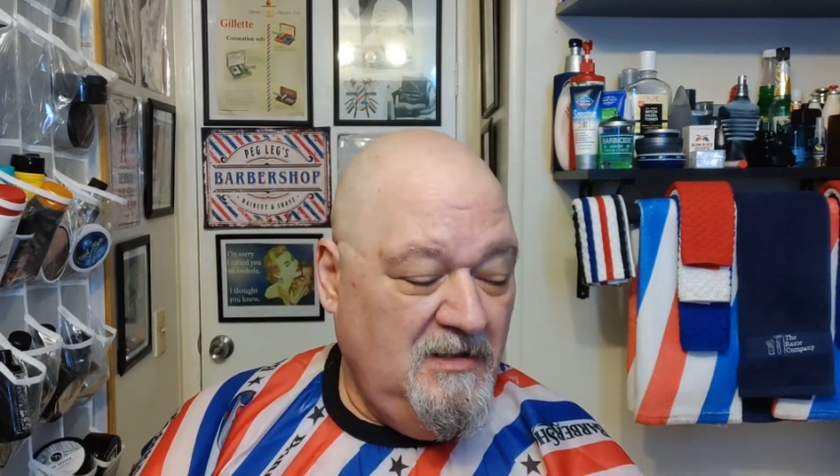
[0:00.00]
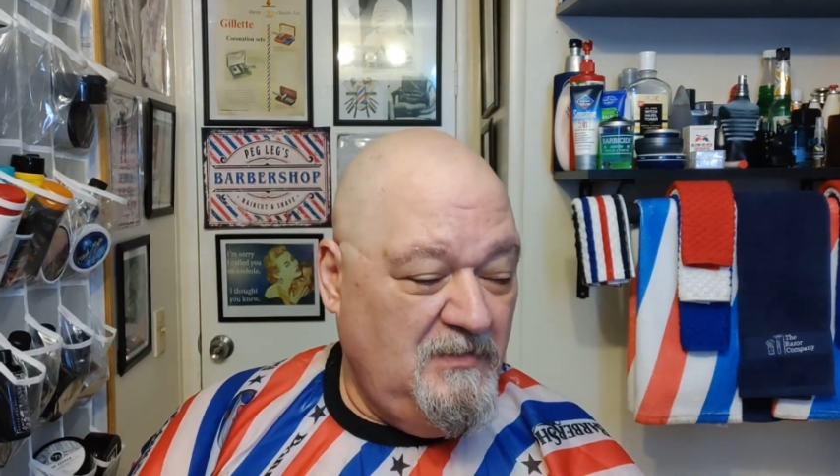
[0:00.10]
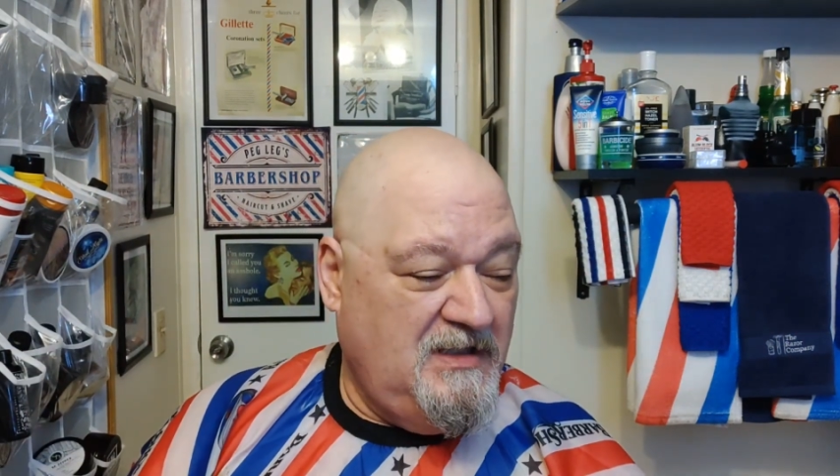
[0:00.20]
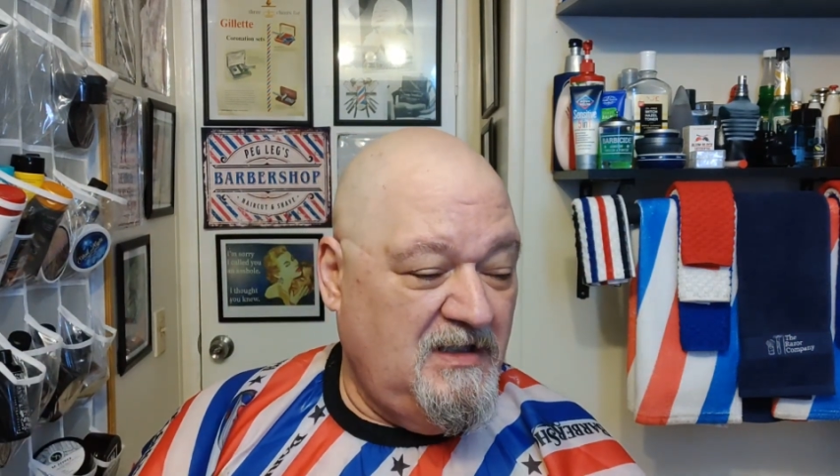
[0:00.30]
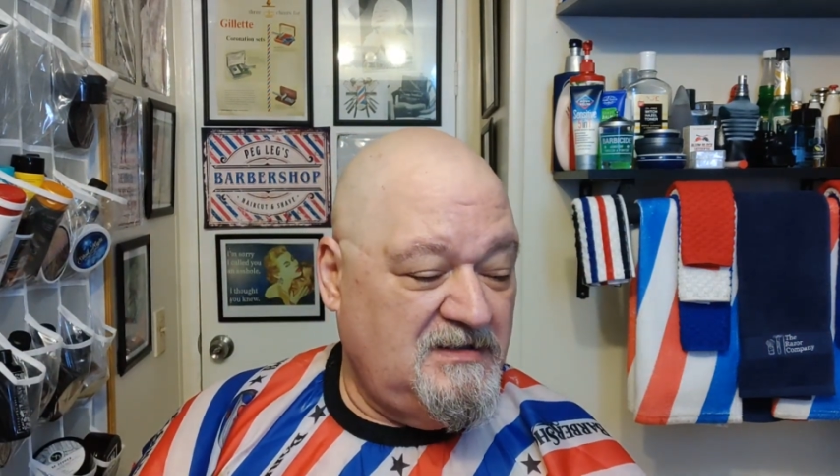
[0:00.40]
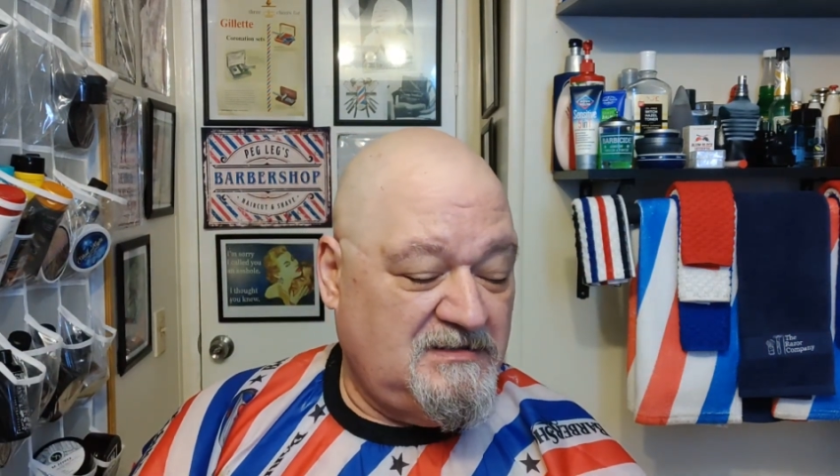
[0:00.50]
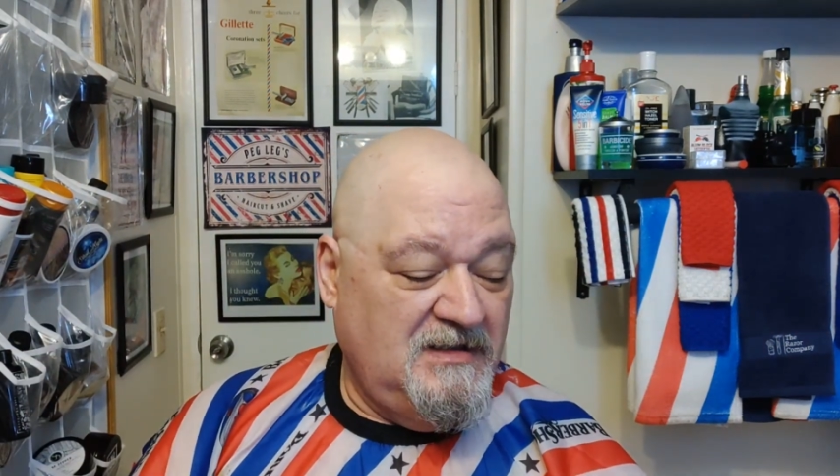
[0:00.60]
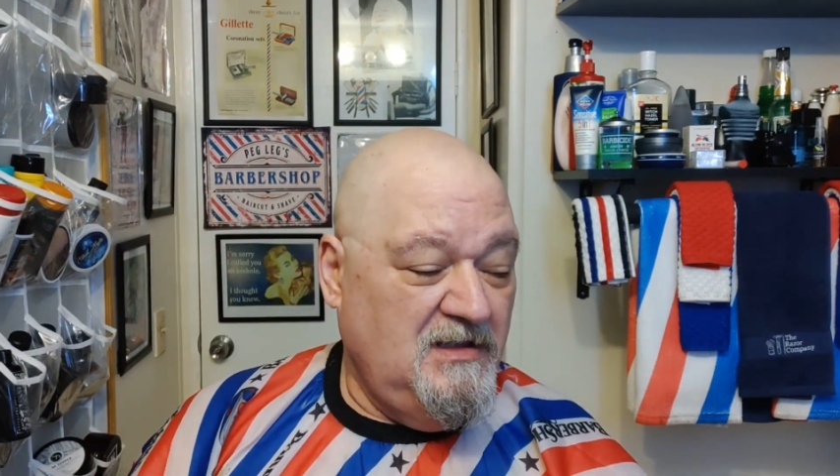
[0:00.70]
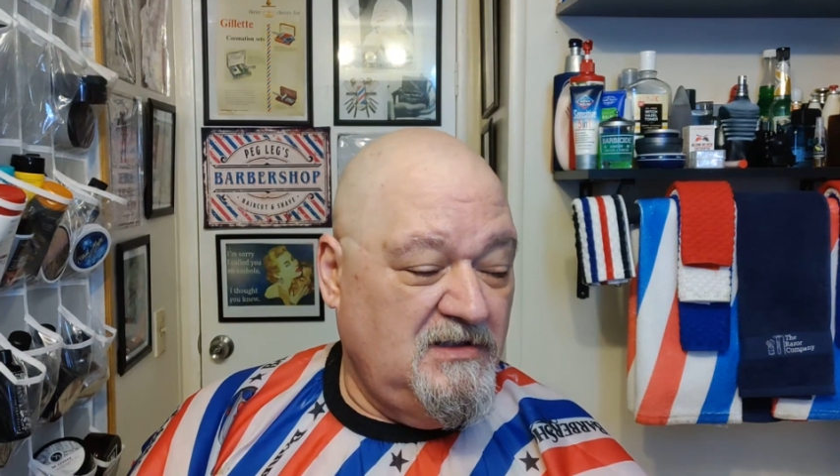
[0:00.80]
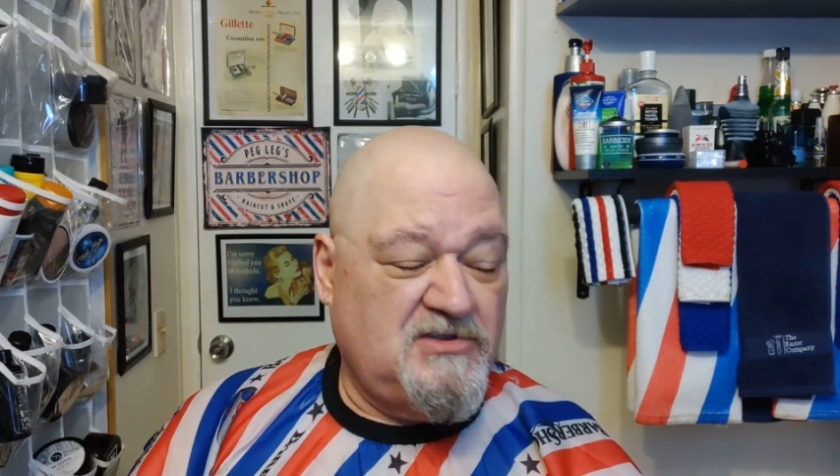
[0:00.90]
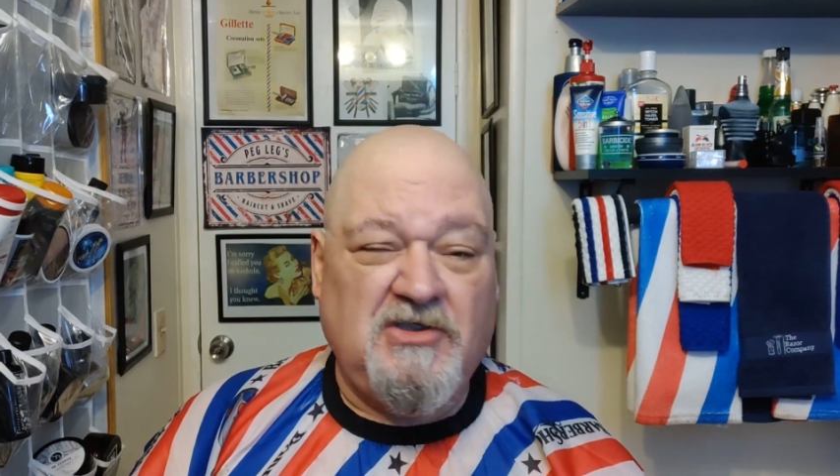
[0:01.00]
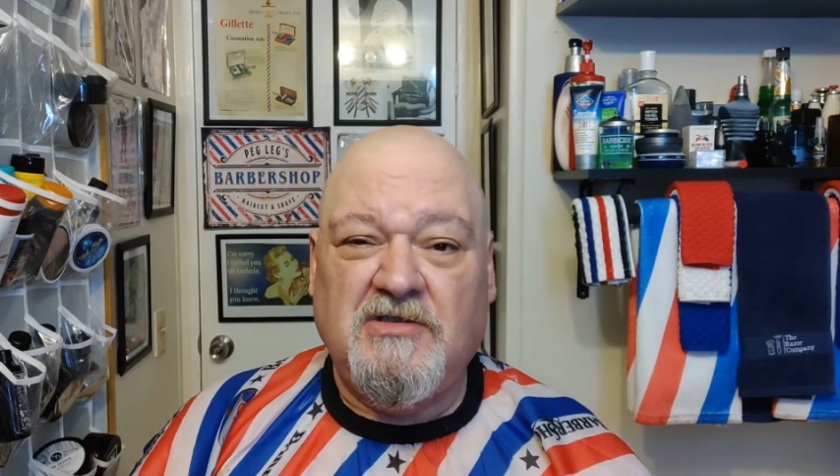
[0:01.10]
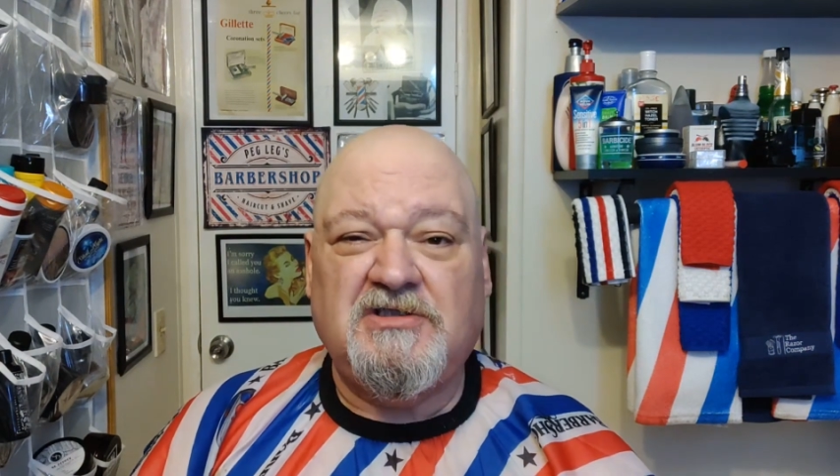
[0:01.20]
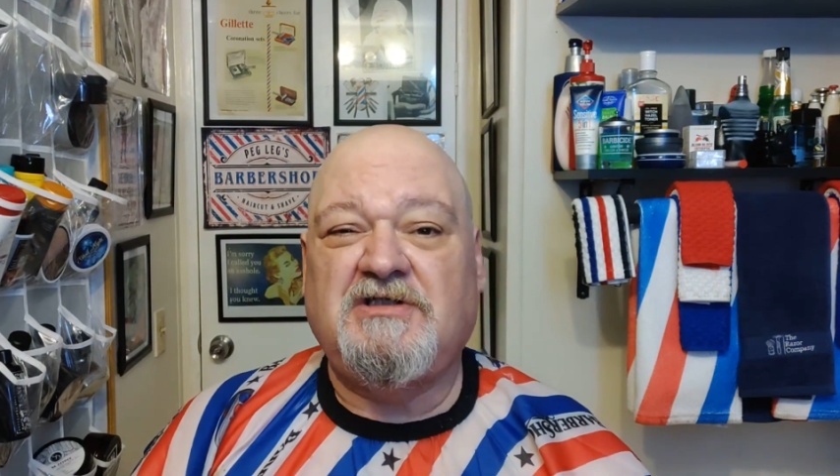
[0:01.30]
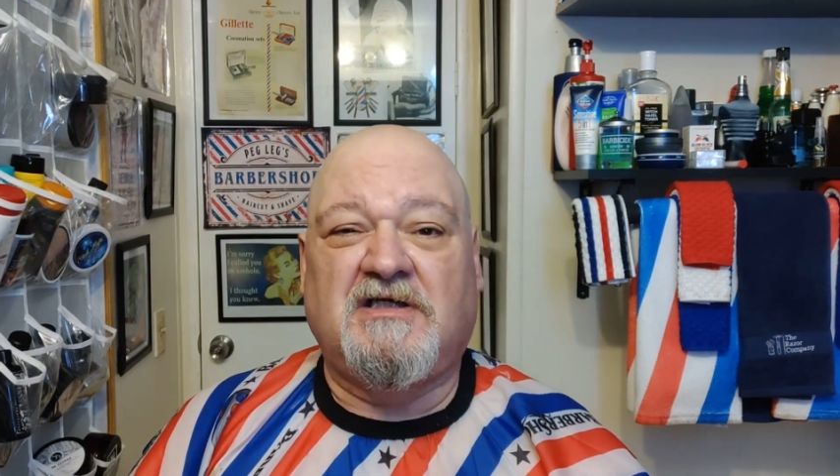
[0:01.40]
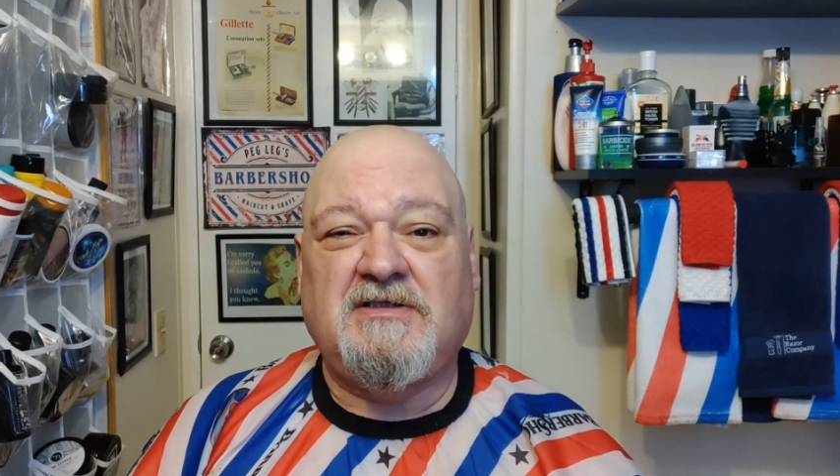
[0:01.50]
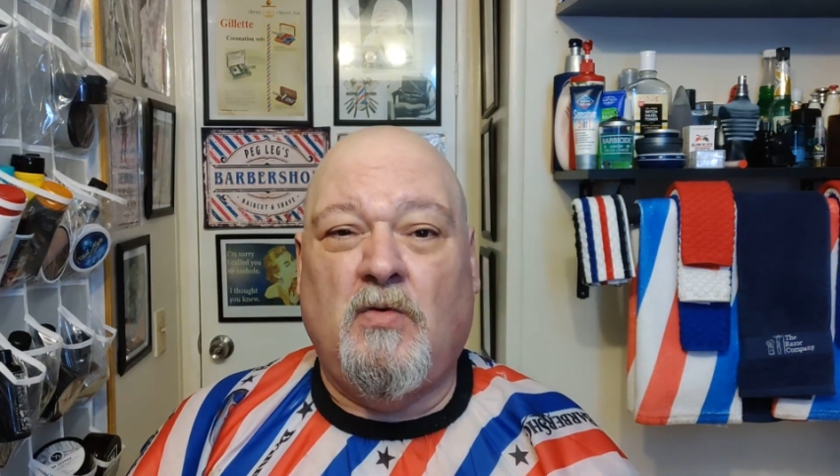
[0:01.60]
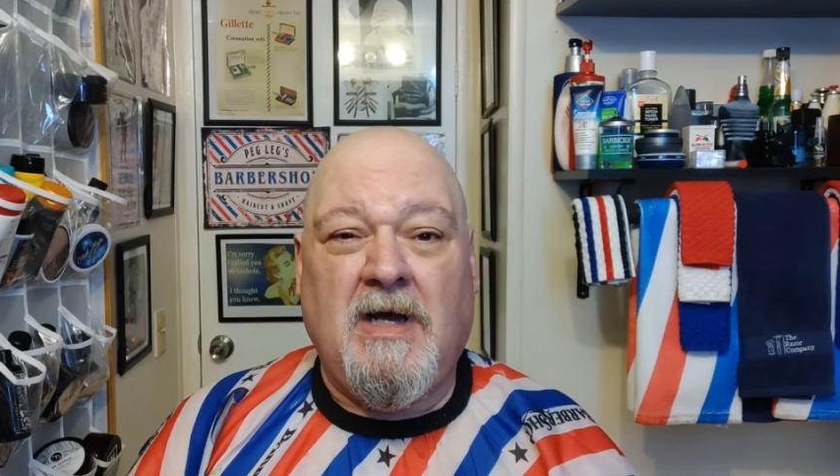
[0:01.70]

Because the church doesn't